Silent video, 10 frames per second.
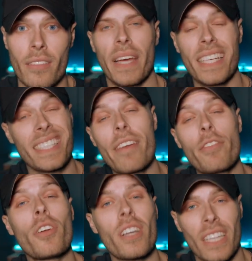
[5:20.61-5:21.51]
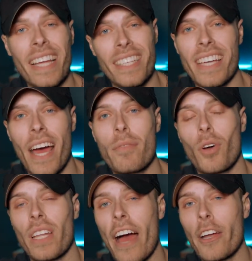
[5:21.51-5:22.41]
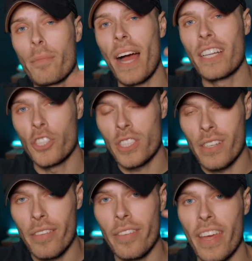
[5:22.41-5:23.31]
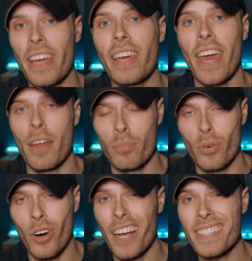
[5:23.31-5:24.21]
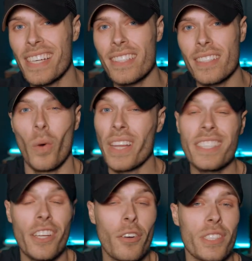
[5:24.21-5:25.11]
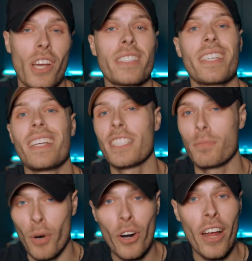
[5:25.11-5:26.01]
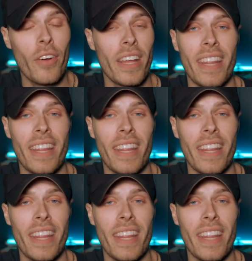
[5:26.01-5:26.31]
Because if you neglect the time to allow your mind just to think and process, what that's going to result in is burnout.